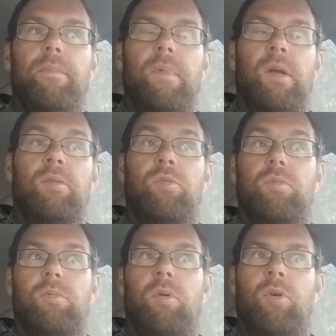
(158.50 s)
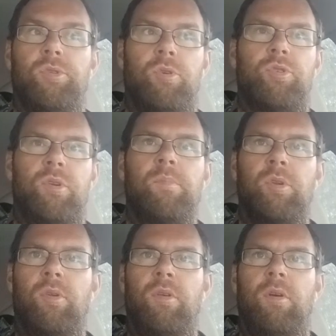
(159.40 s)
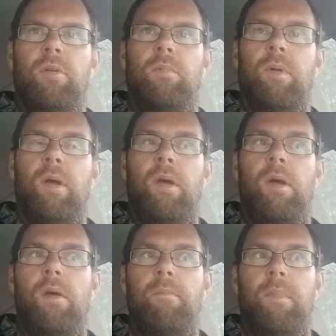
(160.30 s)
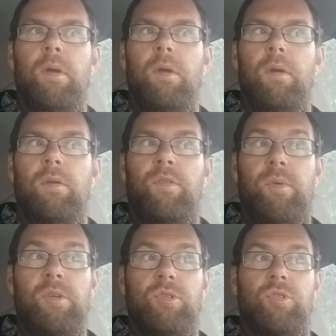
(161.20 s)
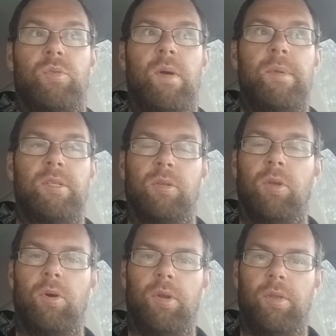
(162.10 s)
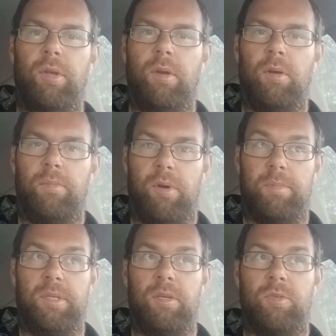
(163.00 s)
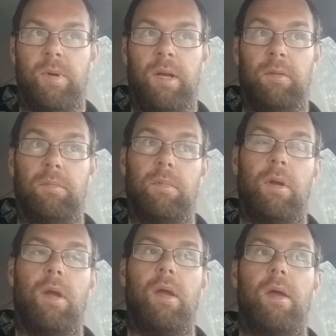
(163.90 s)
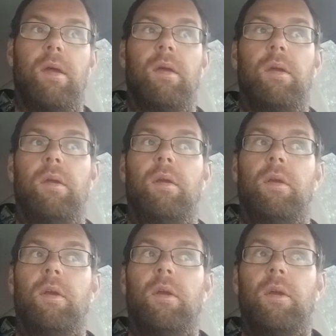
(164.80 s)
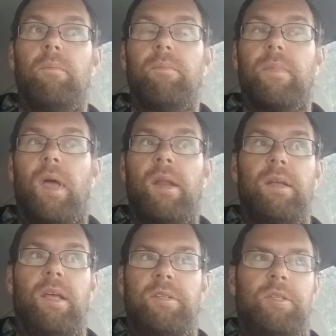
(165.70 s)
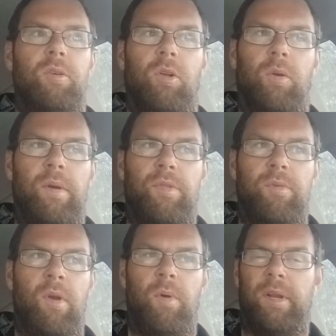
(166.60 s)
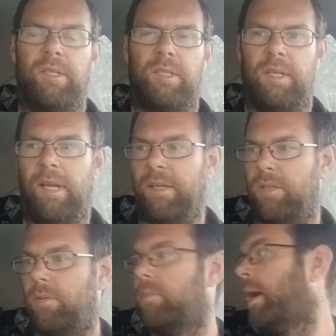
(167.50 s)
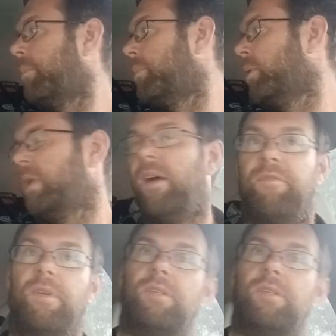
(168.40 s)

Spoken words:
I also trimmed another 300 square meter lawn on the property as well, and it lasted all the way through when I still had ample left.